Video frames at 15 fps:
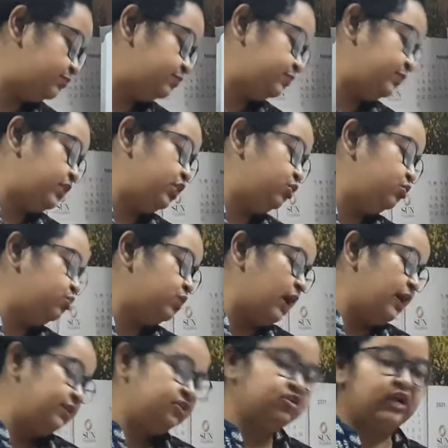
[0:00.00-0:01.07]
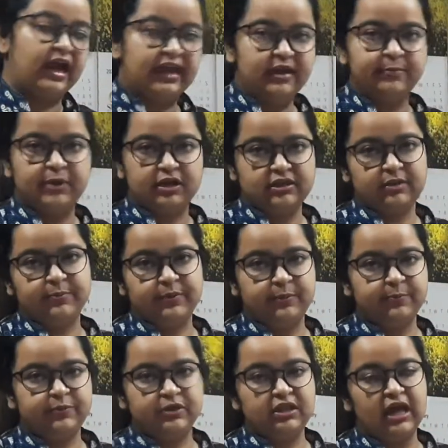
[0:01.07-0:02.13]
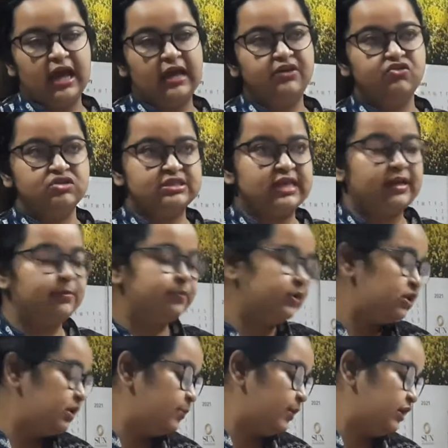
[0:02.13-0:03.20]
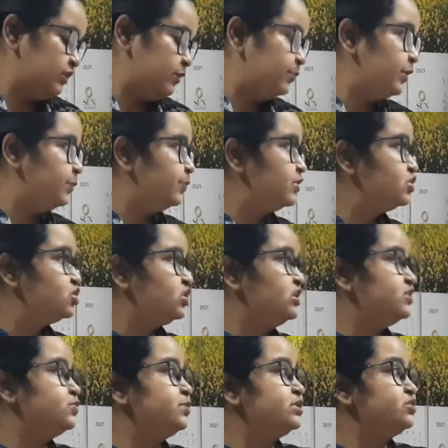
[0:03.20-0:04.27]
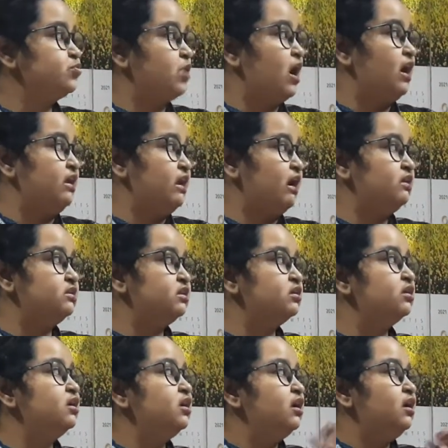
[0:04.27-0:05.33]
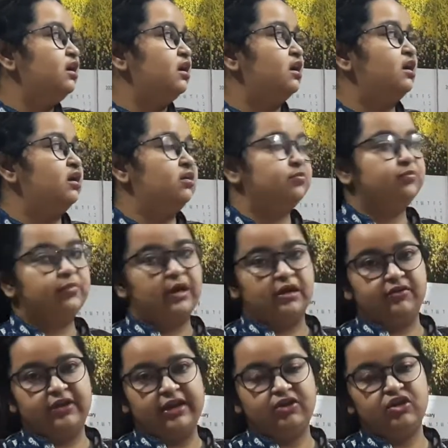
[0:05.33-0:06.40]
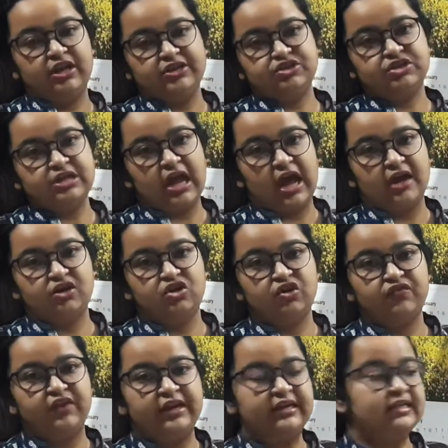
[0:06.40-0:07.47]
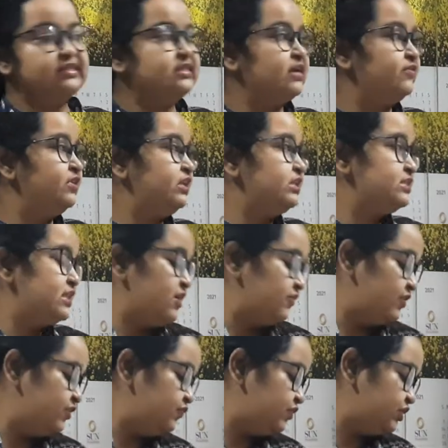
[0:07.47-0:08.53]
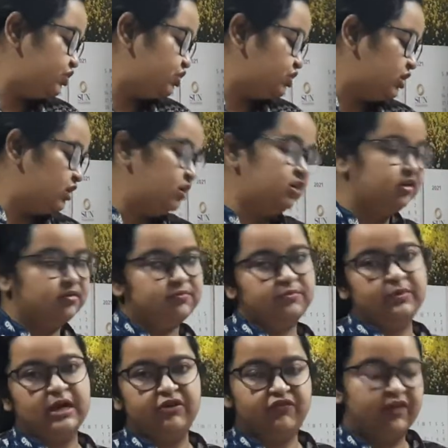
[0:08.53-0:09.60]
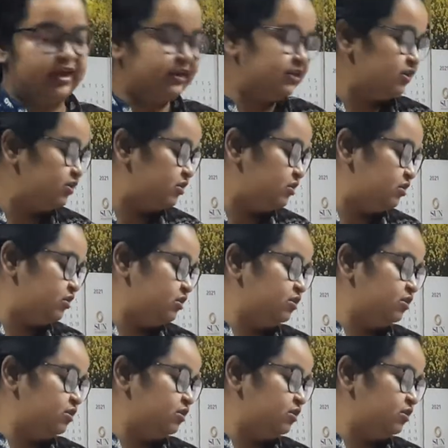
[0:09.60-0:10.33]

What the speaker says: hue and cry among the people and resentment among the people. So this was another Regulation Act of 1877 which affected